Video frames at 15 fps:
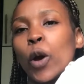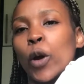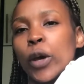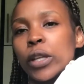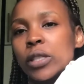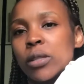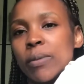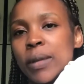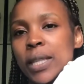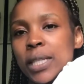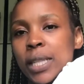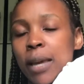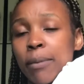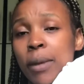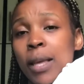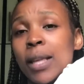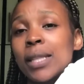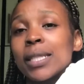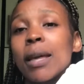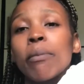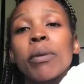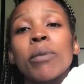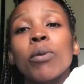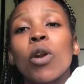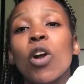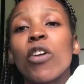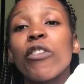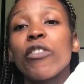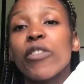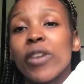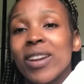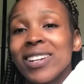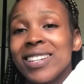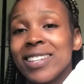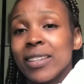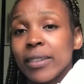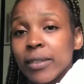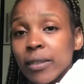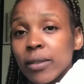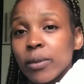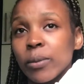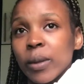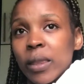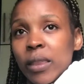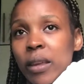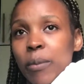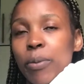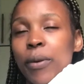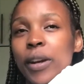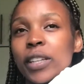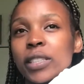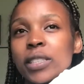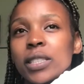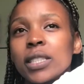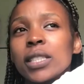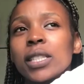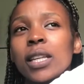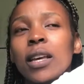going to be the same. Some people are really ill when they're pregnant.